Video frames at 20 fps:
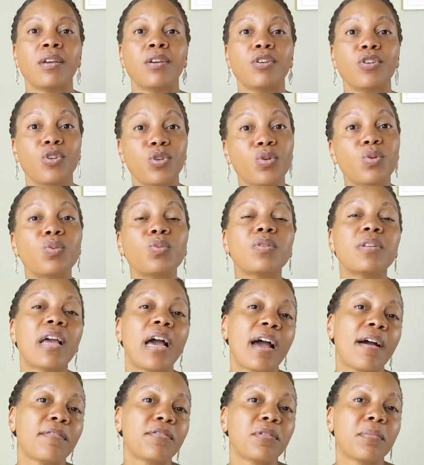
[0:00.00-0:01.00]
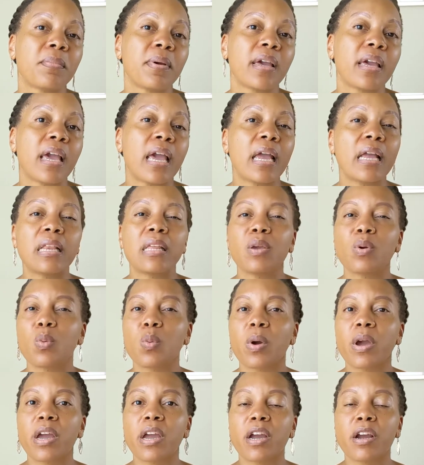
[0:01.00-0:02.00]
you would have to pay
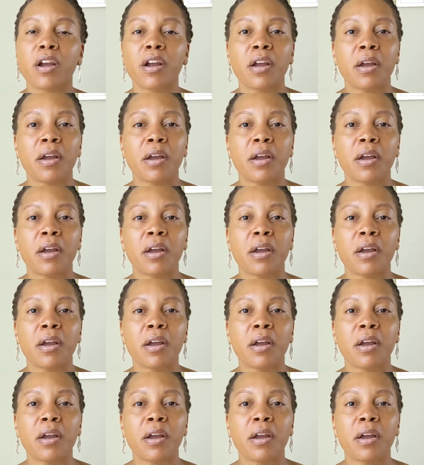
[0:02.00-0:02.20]
anywhere